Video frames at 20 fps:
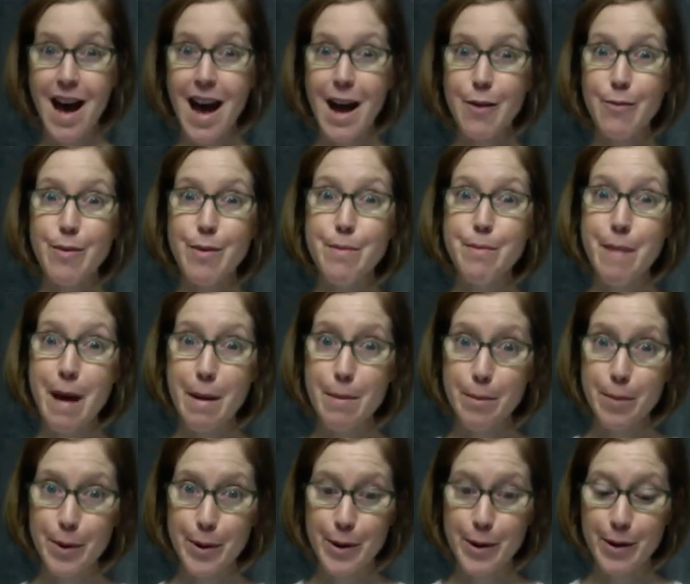I
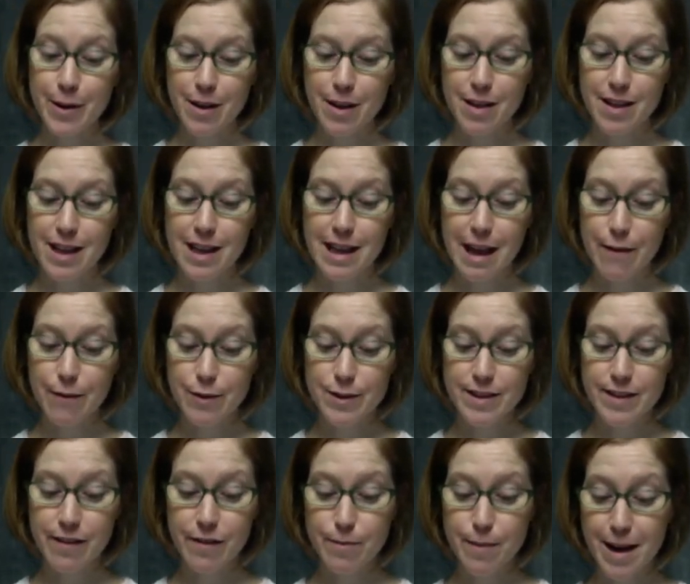remember the
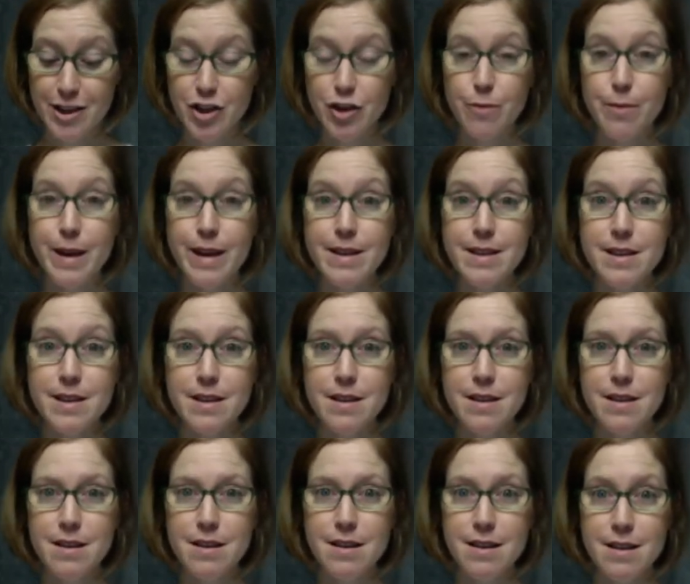levels of measurement,
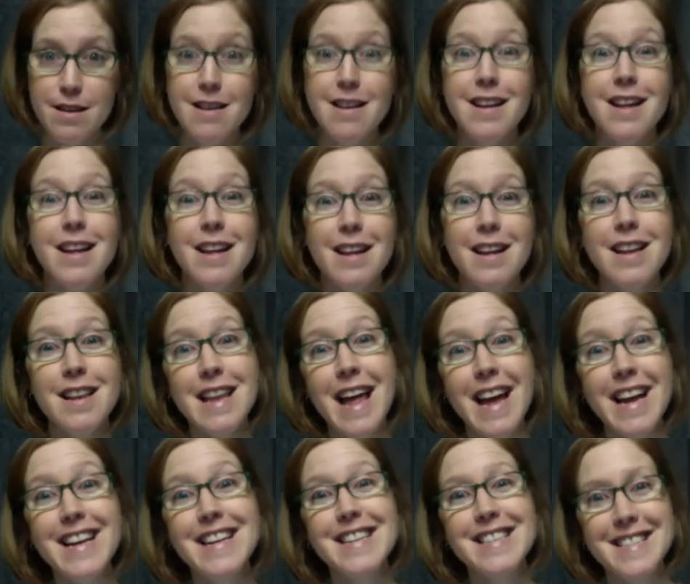
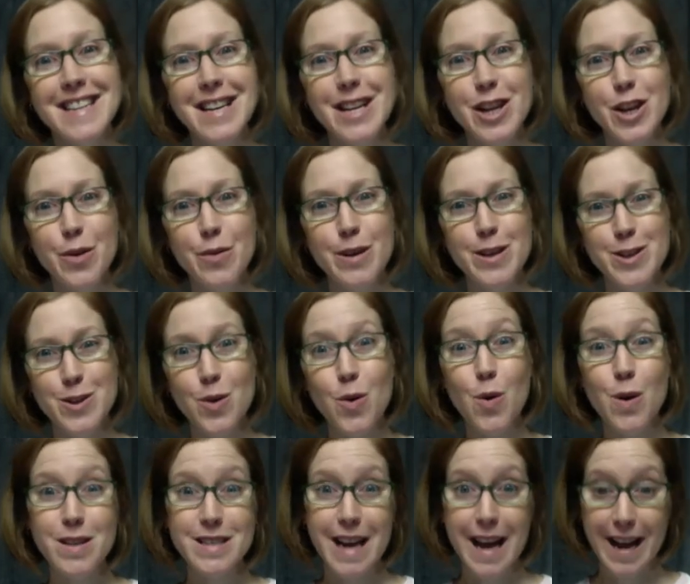like continuous
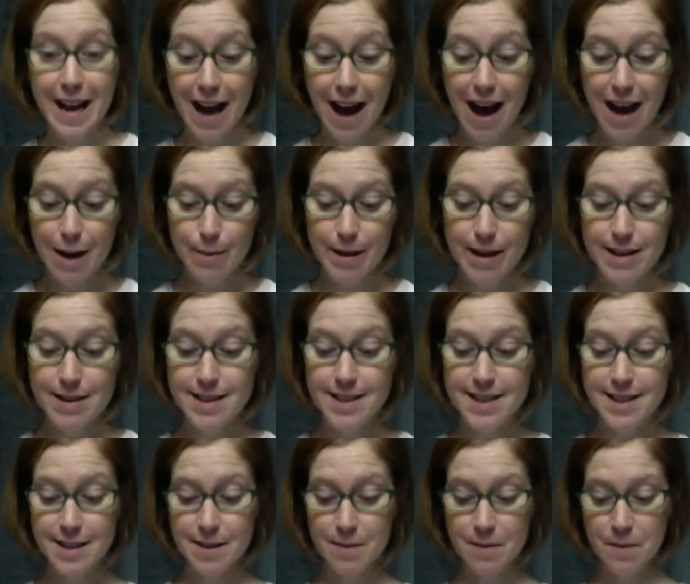or
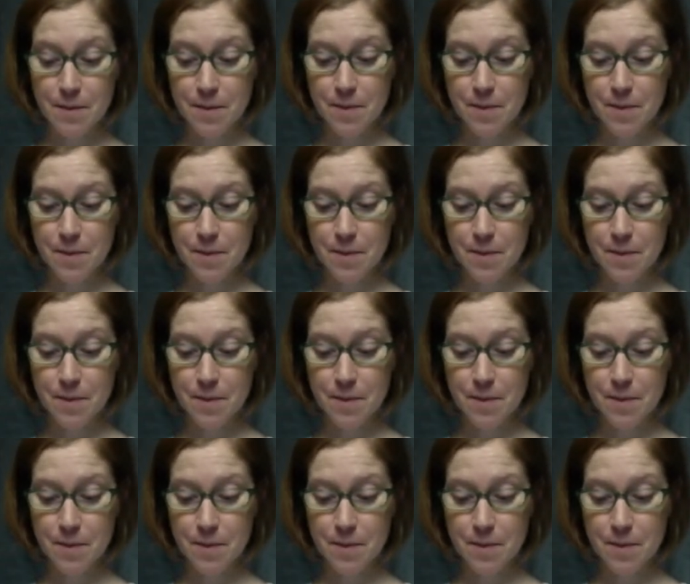dichotomous,